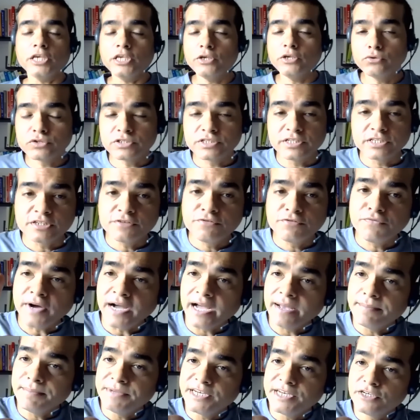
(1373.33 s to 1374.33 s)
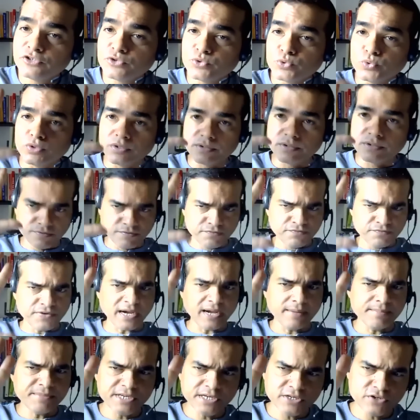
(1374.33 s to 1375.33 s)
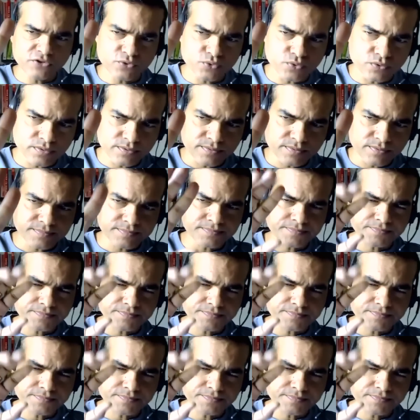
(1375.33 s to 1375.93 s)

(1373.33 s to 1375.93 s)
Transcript: Use this 5-minute rule.